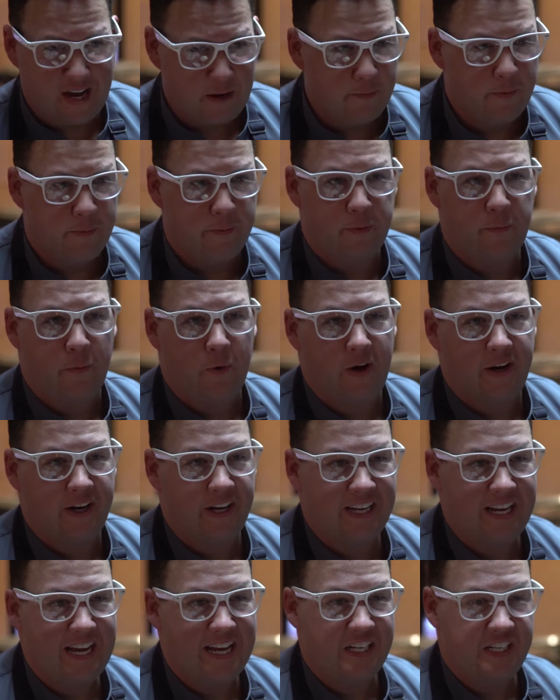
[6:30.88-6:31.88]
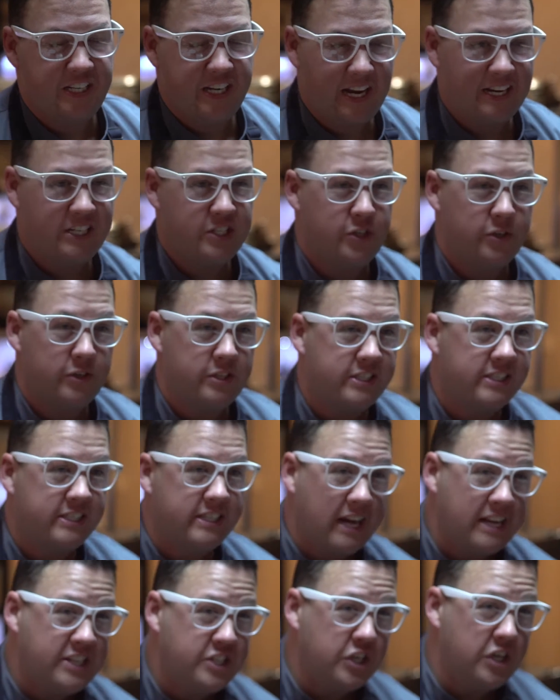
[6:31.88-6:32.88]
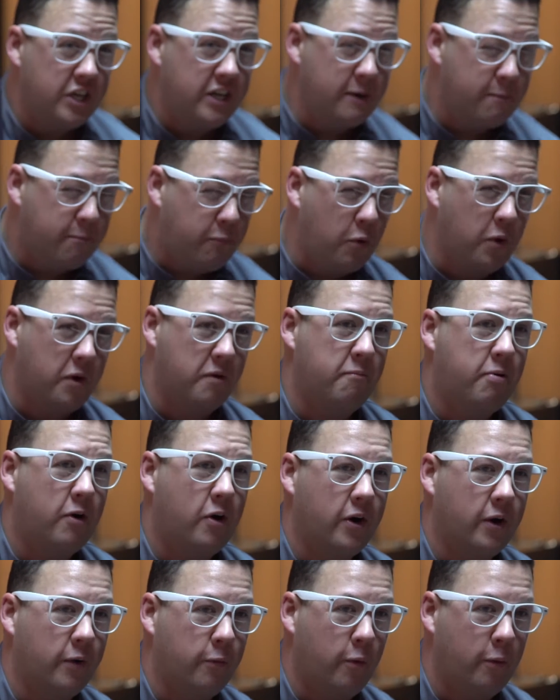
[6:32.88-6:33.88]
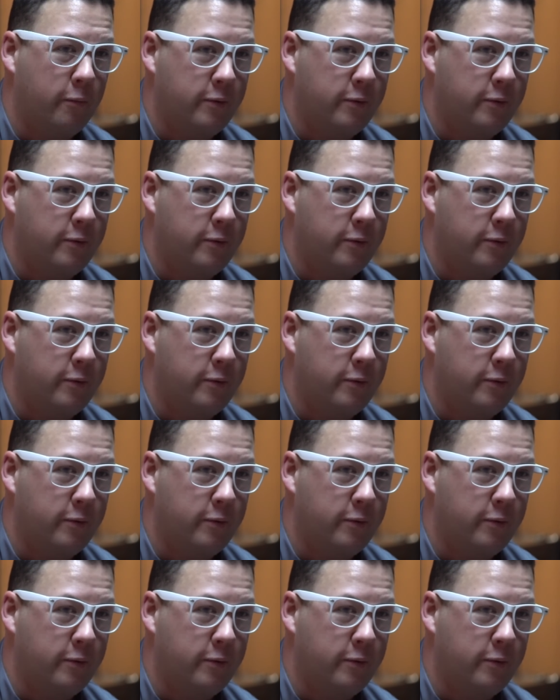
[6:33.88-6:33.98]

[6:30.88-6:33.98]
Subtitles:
not what we want. Again, texture is such an important part of